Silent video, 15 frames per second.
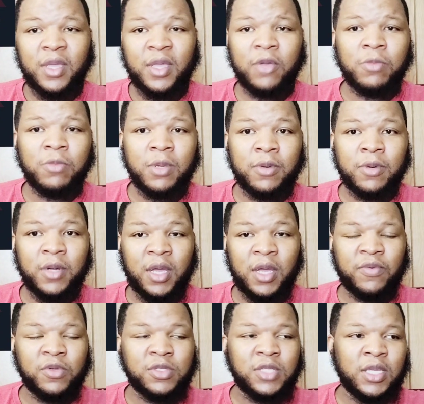You remember
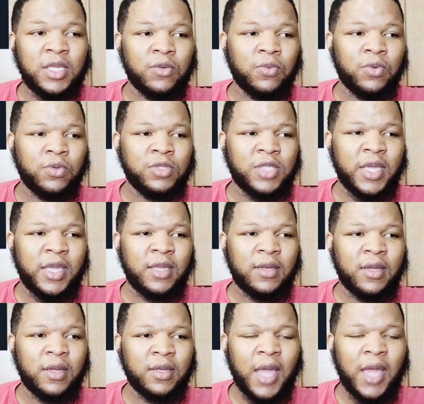of, uh, you seen the
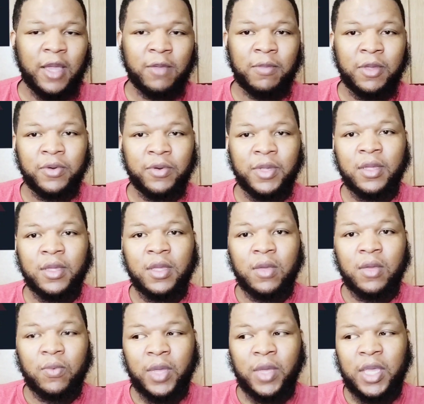Wu-Tang documentary
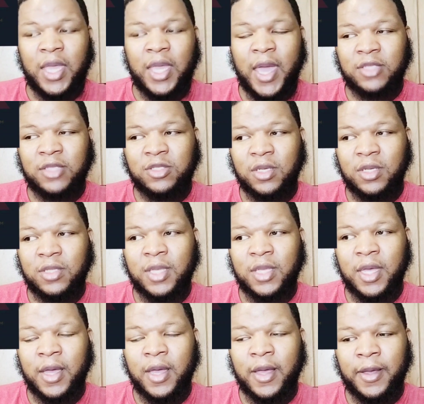when he had took
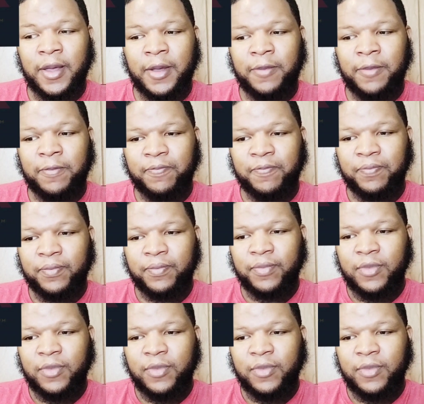the, um,